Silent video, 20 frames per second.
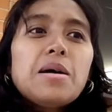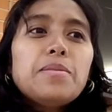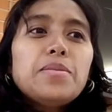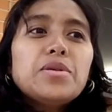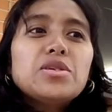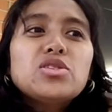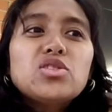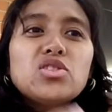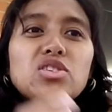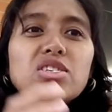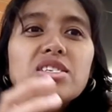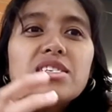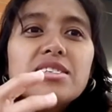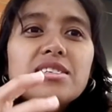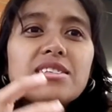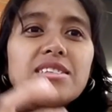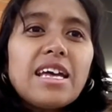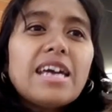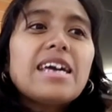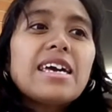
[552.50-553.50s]
But
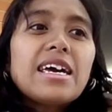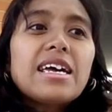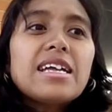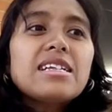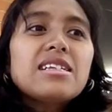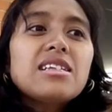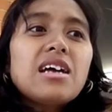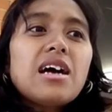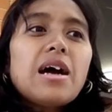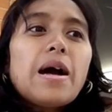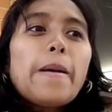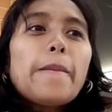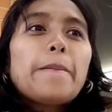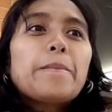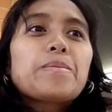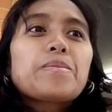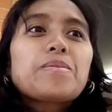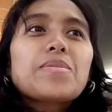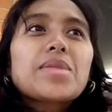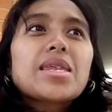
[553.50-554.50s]
just take it na,
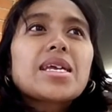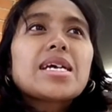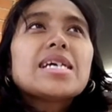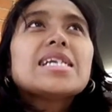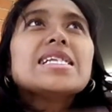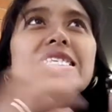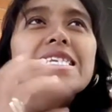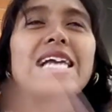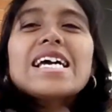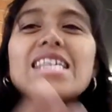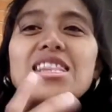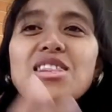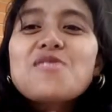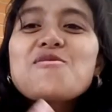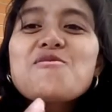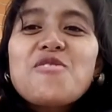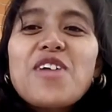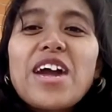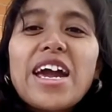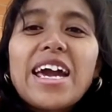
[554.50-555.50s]
like the
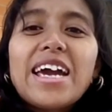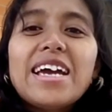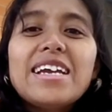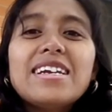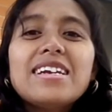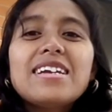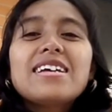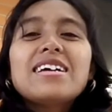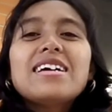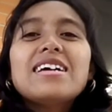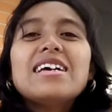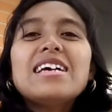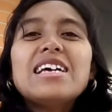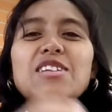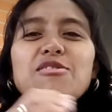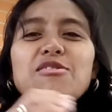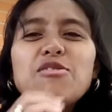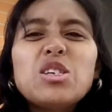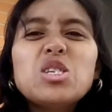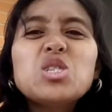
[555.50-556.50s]
rain,
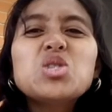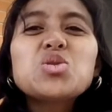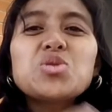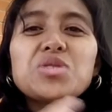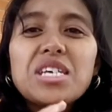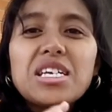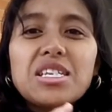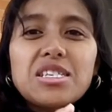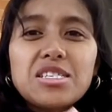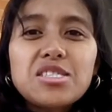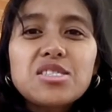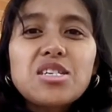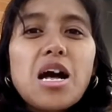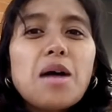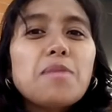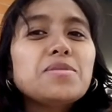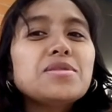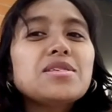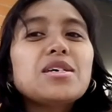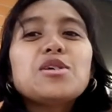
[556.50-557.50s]
eventually it
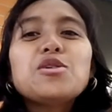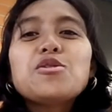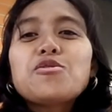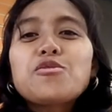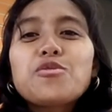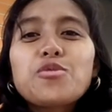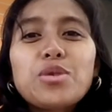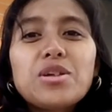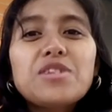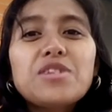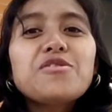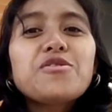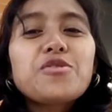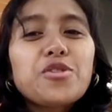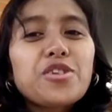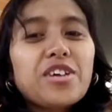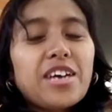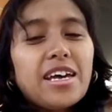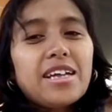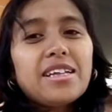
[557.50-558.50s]
stops and you will
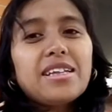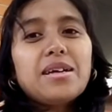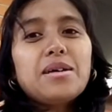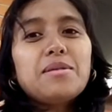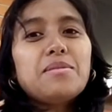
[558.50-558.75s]
forget,